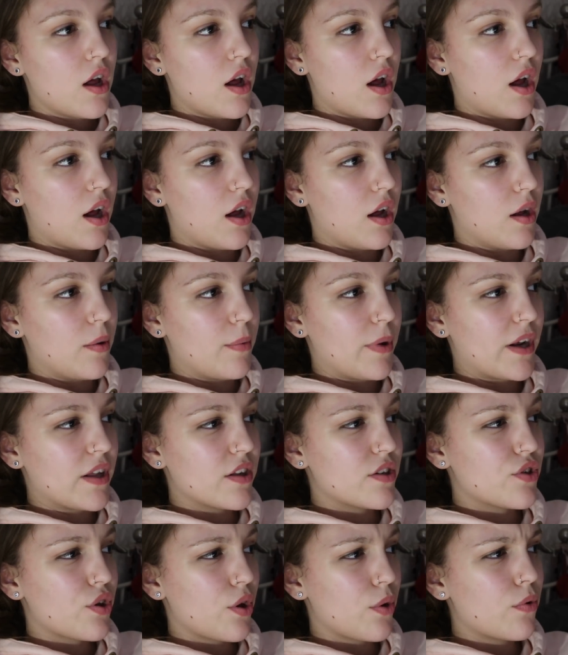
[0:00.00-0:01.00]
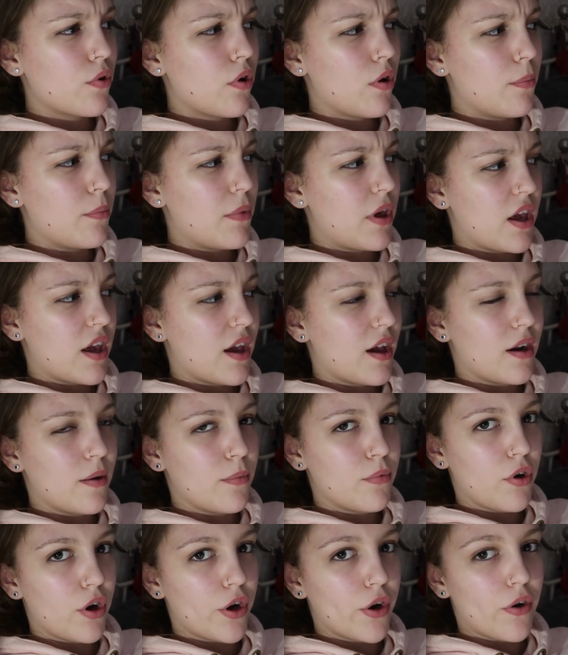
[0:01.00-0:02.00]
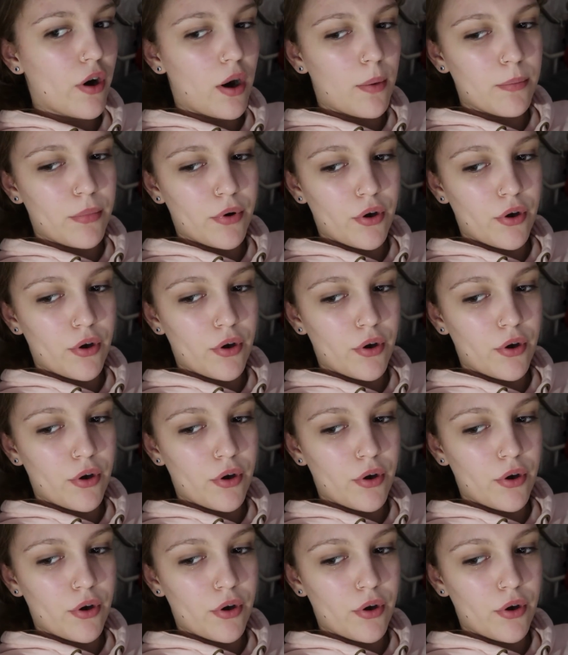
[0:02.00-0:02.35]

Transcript: And it's so not a me kind of program,